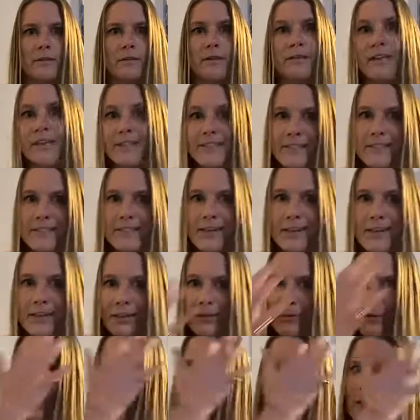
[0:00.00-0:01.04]

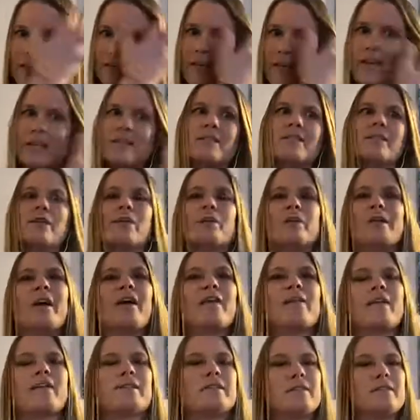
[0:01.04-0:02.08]
necessarily worry about that. So
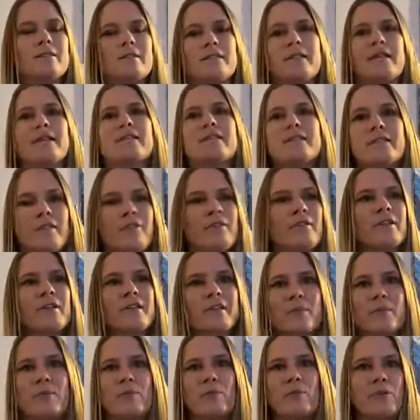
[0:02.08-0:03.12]
yeah, that's definitely
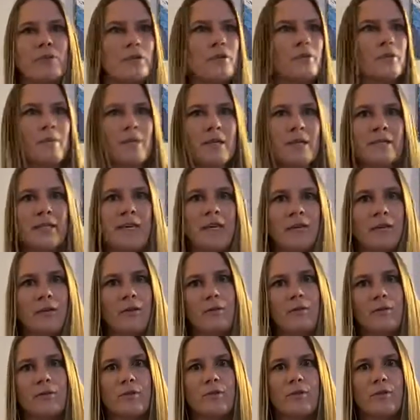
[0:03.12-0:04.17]
something we do, is maintain
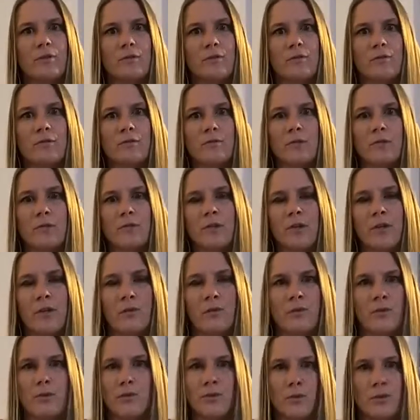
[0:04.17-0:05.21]
those,
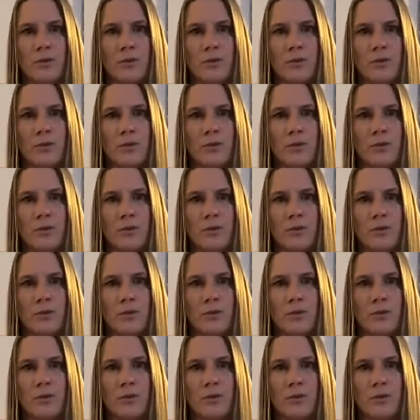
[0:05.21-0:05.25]
those